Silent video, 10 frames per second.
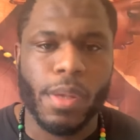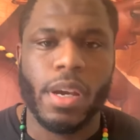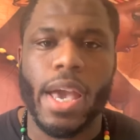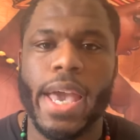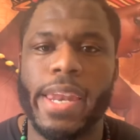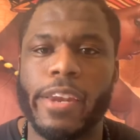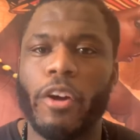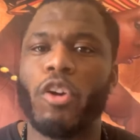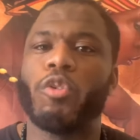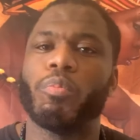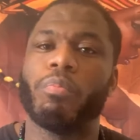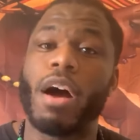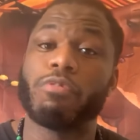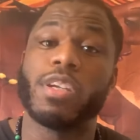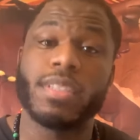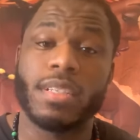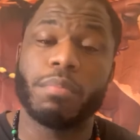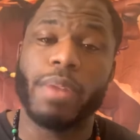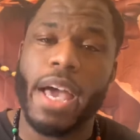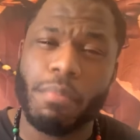and it hurt my feelings as a
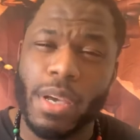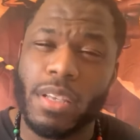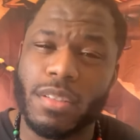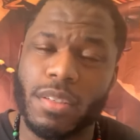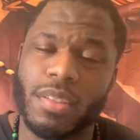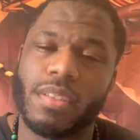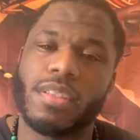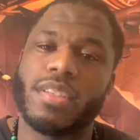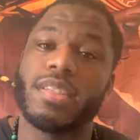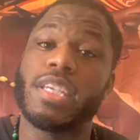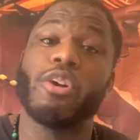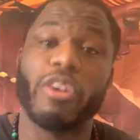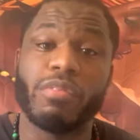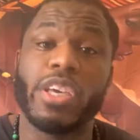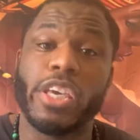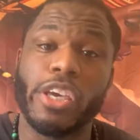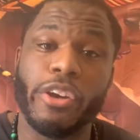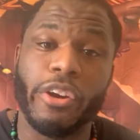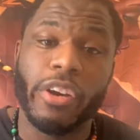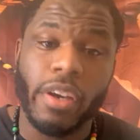black man to see or even
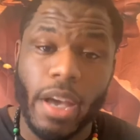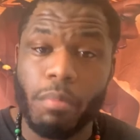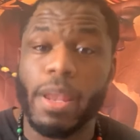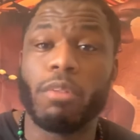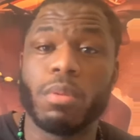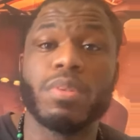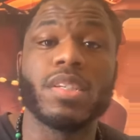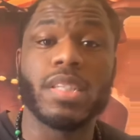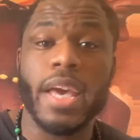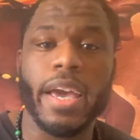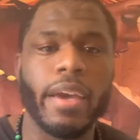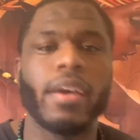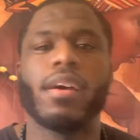hear a black woman say,